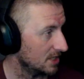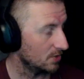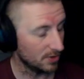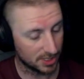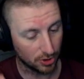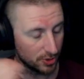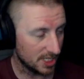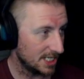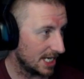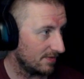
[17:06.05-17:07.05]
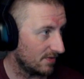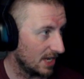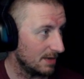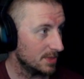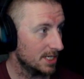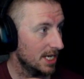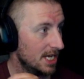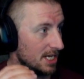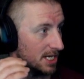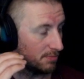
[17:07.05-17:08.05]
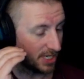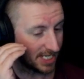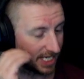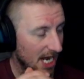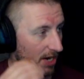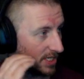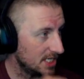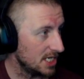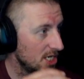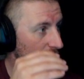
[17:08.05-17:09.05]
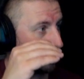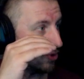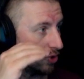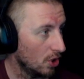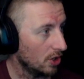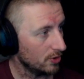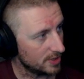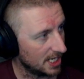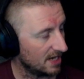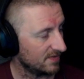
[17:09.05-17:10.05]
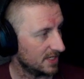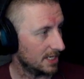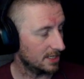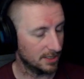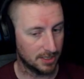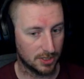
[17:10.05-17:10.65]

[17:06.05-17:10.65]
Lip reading: So it's losing 10 frames, but it's guaranteeing you not losing half a second.